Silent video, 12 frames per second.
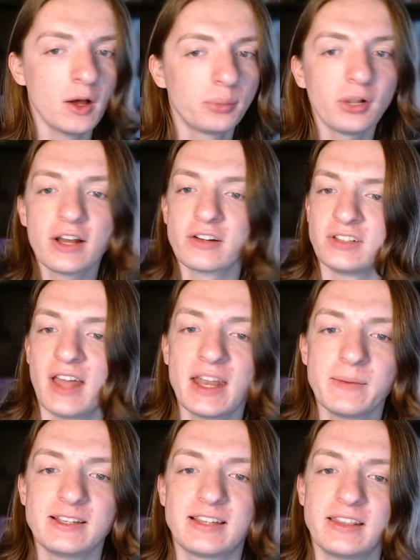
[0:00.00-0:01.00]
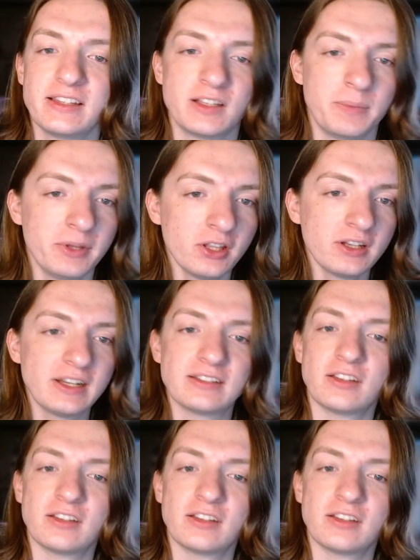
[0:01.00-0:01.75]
Players and enemies had these abilities,